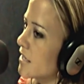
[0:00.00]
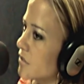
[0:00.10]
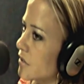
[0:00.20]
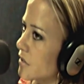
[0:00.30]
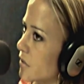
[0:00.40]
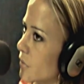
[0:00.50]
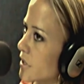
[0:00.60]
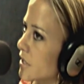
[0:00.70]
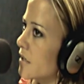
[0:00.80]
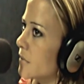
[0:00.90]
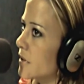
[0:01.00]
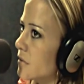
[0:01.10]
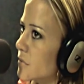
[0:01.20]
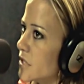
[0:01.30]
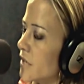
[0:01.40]
I started going
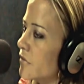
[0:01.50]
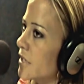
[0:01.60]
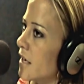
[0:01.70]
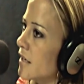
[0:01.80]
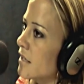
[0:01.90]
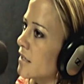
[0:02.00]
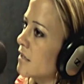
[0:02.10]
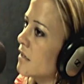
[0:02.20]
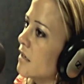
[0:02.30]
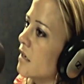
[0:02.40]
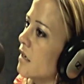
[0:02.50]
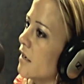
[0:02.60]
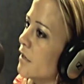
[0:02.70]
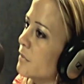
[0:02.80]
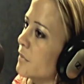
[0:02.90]
clubbing almost every night.
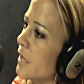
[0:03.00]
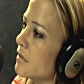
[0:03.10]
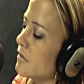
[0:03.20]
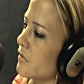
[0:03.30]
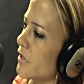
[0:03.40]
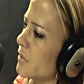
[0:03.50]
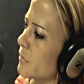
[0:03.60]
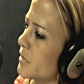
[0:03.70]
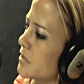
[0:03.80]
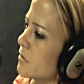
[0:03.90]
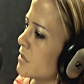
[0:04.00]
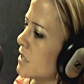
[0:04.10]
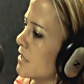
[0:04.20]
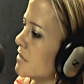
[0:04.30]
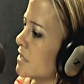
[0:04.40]
I lived a very
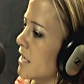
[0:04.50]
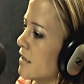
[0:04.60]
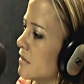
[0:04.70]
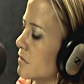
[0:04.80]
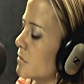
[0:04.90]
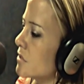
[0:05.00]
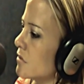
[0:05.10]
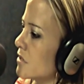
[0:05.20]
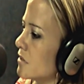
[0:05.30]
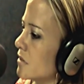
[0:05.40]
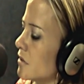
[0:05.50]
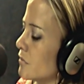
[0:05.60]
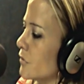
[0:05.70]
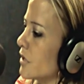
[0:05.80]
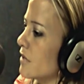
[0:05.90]
promiscuous lifestyle. I was searching,
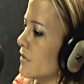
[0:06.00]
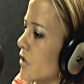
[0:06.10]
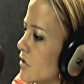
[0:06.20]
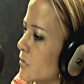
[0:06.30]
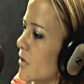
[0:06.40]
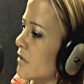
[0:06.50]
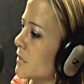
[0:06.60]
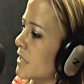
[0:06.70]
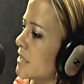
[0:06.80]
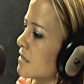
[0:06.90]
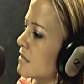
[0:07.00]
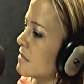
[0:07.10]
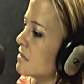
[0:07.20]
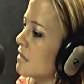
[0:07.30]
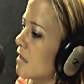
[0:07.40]
for love in all the wrong
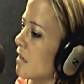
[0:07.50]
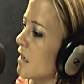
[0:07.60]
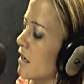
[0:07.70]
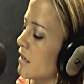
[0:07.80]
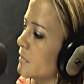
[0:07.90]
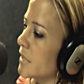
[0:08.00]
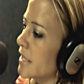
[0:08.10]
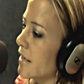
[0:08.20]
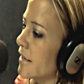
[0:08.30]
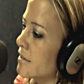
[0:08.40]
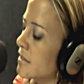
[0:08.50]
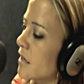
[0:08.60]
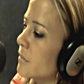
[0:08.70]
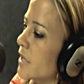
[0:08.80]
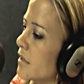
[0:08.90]
places. And I ended
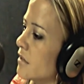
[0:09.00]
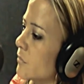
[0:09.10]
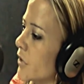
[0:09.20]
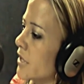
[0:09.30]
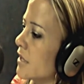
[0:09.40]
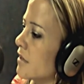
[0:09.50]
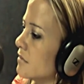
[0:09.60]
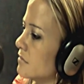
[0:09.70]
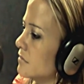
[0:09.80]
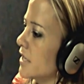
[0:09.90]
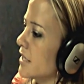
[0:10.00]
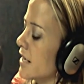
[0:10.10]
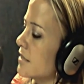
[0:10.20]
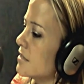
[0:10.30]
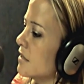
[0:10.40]
up getting pregnant at
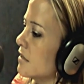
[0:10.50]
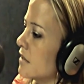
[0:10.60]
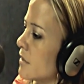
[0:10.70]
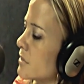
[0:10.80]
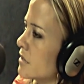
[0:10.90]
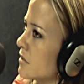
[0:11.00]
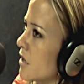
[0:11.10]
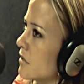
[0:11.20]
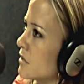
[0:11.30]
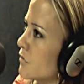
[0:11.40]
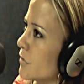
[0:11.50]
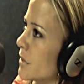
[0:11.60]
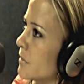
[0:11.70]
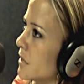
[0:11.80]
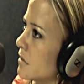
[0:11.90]
19. I was in college for
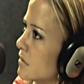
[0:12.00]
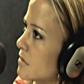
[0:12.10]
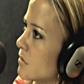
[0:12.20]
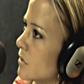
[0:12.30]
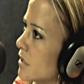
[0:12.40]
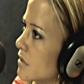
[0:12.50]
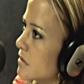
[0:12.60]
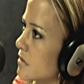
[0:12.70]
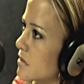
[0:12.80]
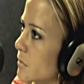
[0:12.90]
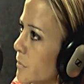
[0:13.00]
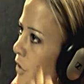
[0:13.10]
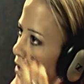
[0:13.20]
maybe 2 years and just had been